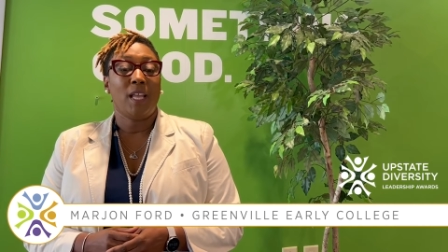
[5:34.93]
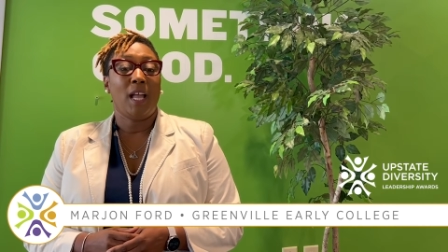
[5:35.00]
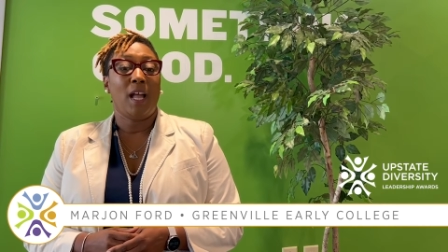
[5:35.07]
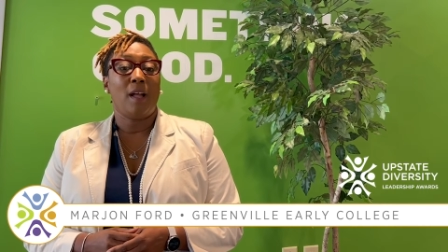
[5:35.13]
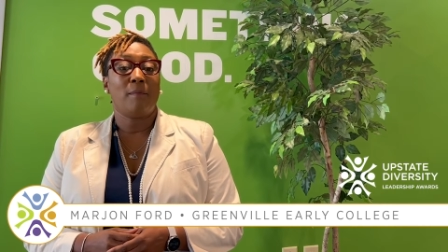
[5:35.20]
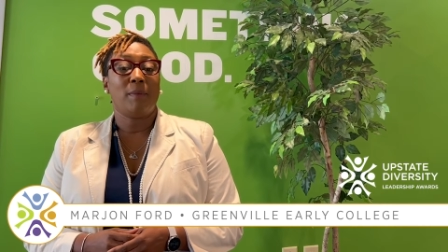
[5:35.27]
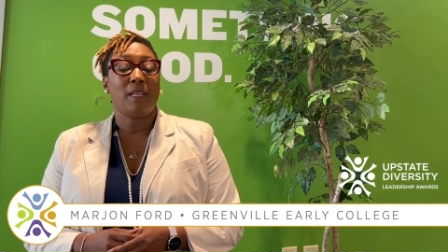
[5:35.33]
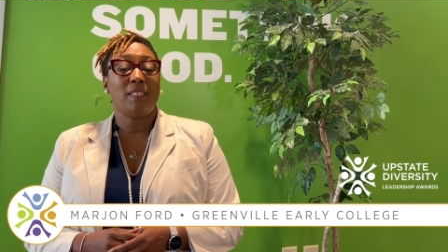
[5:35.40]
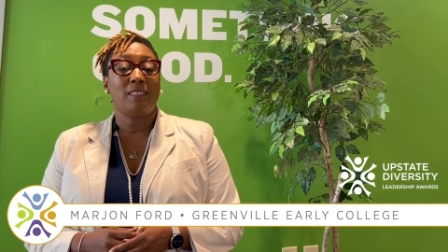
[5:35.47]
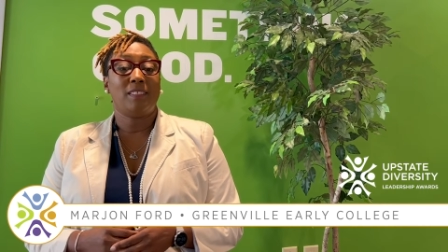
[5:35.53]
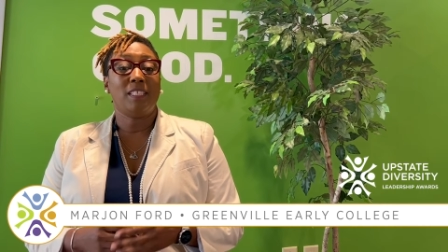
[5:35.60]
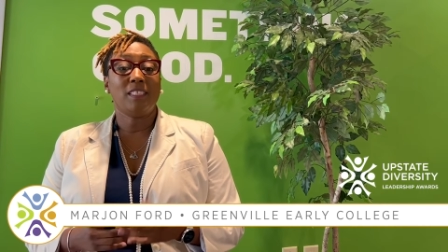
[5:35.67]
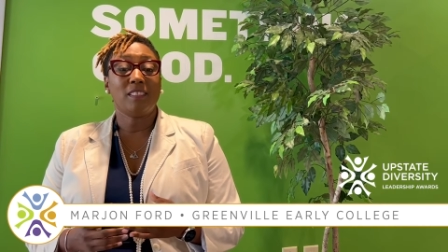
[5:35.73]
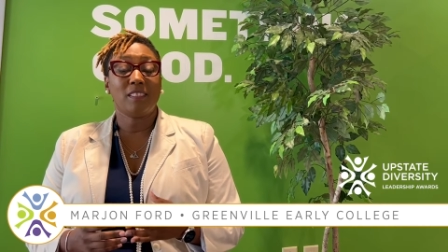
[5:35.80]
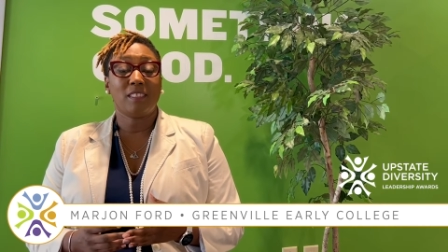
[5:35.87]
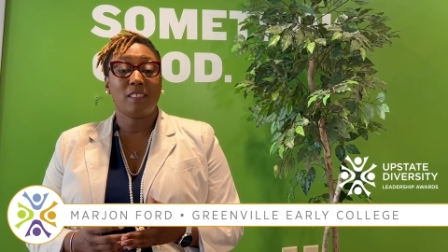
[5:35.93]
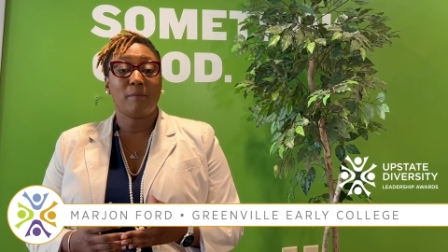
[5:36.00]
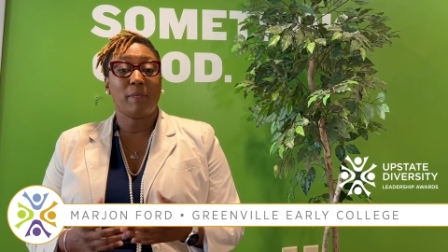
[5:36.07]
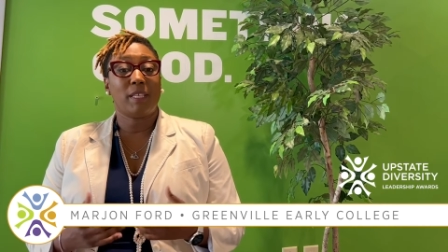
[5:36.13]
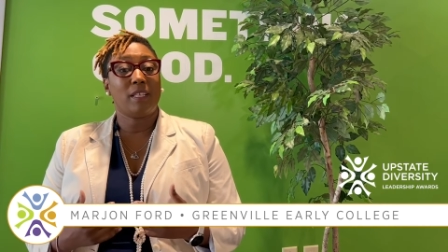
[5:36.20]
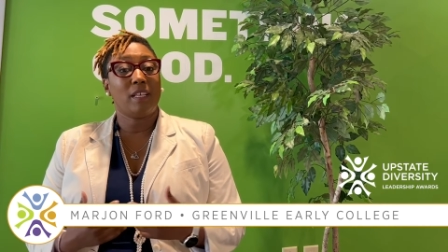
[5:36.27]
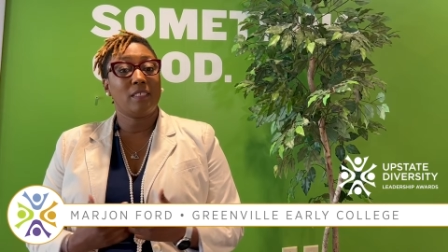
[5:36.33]
Um, additionally,
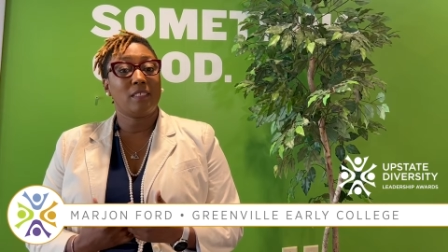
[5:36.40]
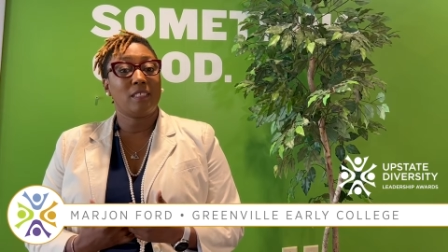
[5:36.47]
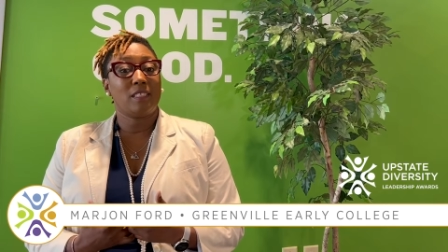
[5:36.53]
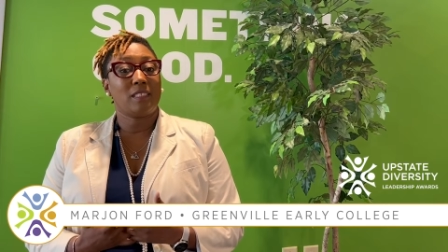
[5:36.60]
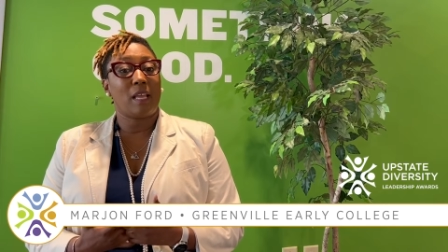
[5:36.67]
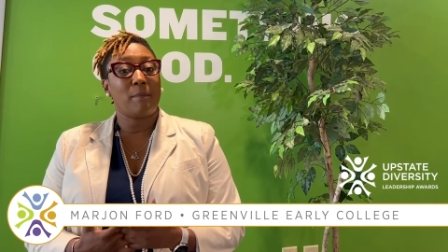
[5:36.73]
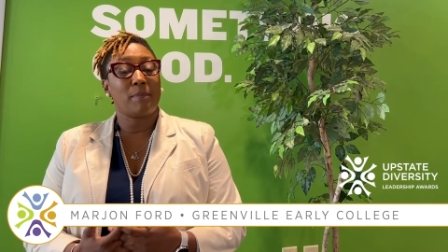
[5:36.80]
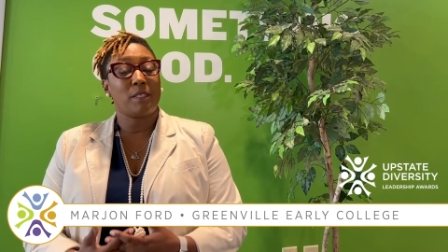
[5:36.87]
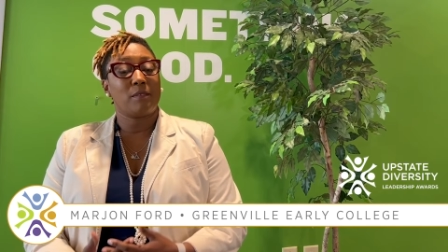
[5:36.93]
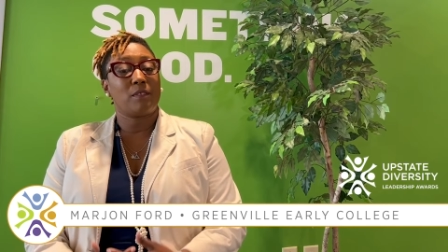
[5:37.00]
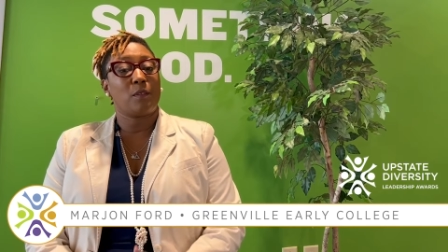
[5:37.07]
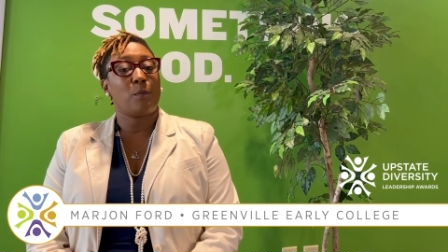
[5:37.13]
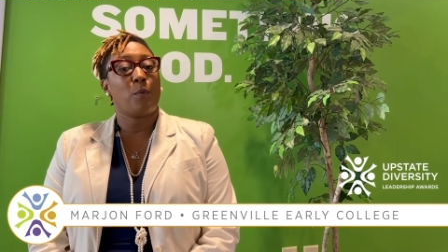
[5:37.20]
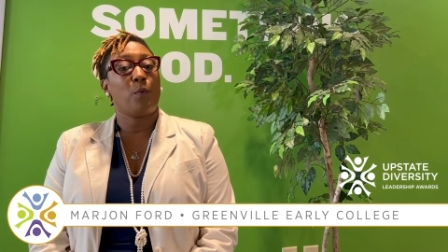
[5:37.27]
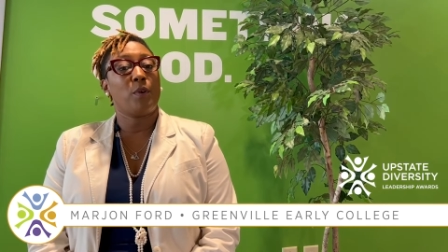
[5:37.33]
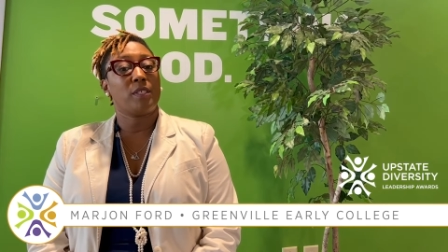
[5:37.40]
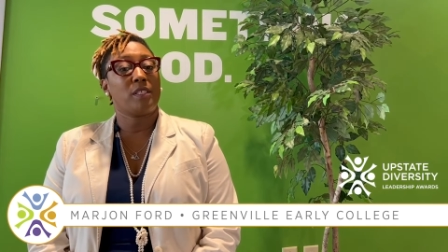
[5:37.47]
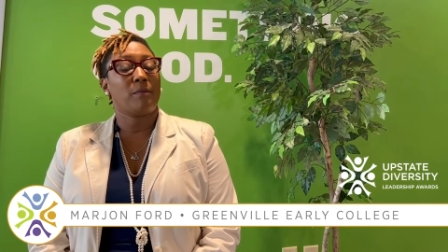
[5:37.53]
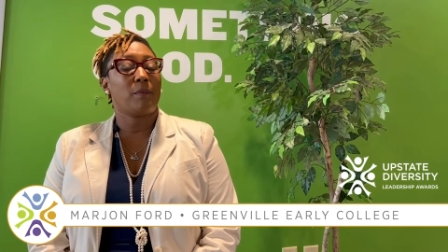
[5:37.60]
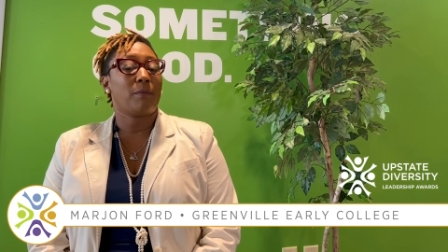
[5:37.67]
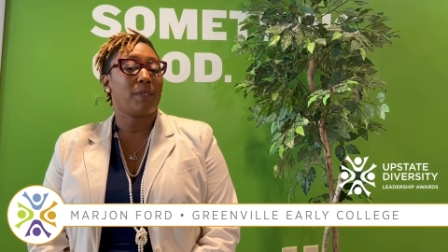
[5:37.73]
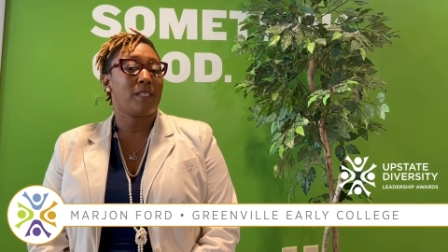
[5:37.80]
because of the types of supports
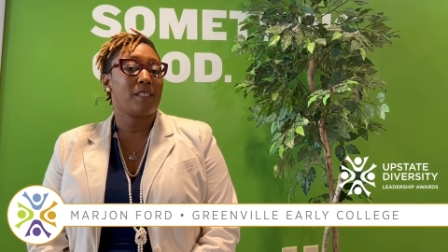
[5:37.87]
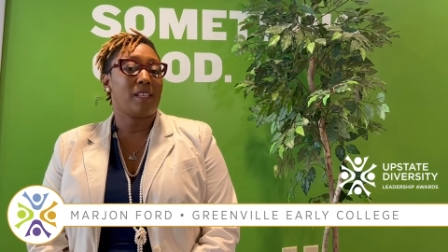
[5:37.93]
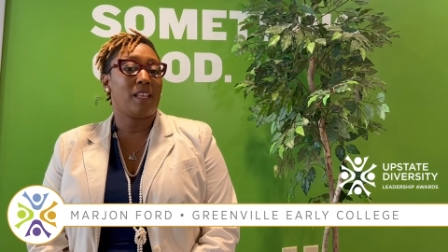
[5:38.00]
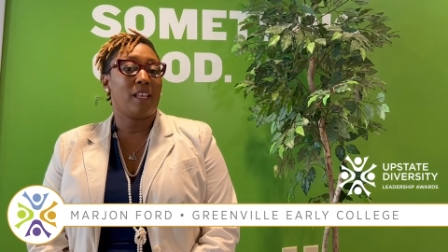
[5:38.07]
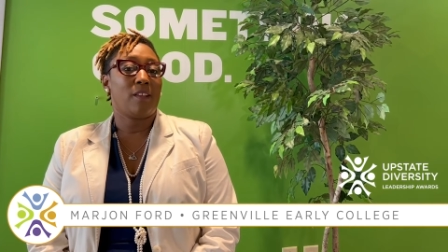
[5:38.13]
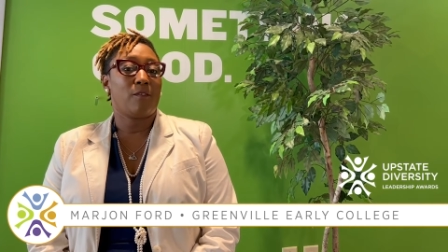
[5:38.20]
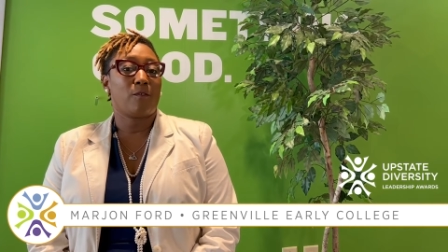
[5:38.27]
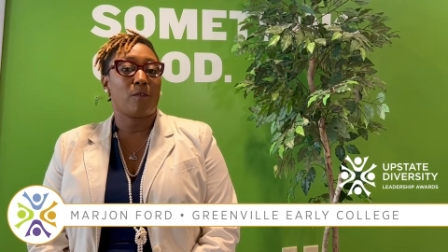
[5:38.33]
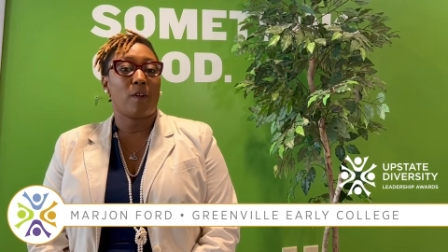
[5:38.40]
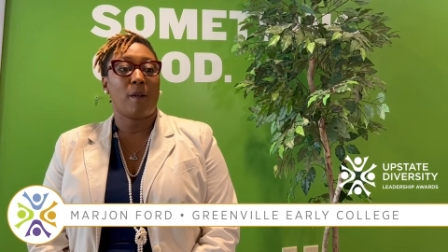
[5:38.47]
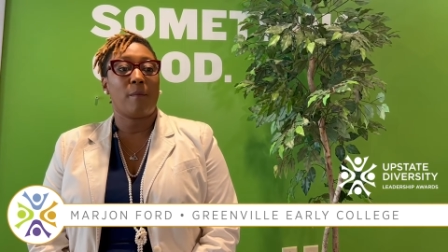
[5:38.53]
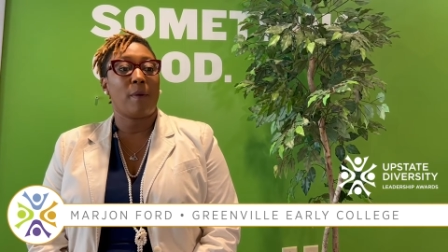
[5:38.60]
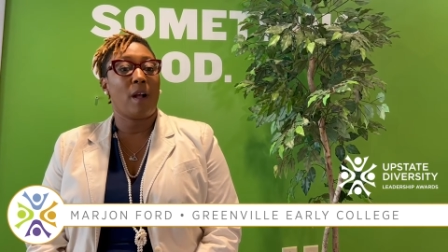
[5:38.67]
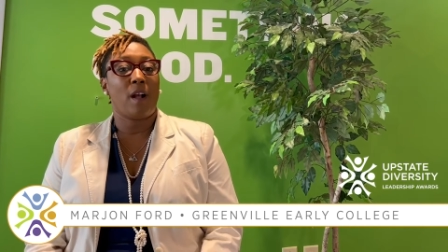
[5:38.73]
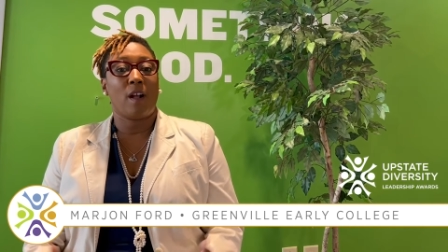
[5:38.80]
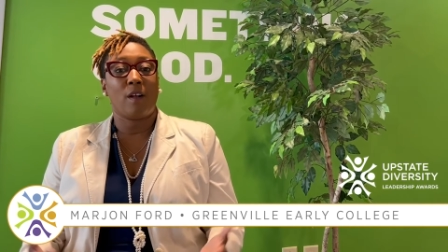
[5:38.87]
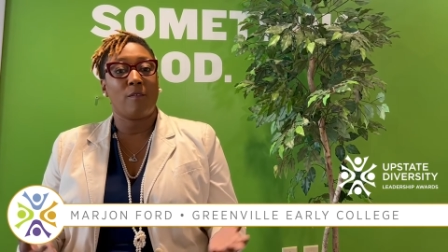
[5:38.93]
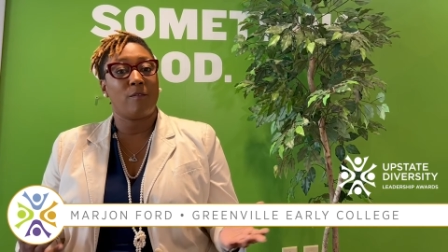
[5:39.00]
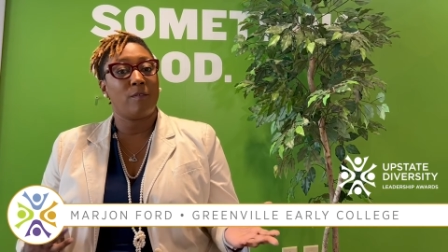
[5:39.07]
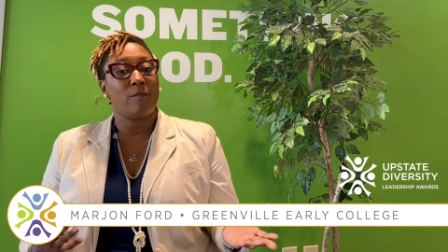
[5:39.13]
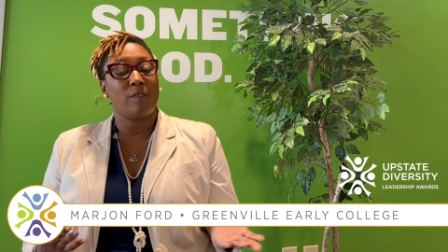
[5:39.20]
that we receive from our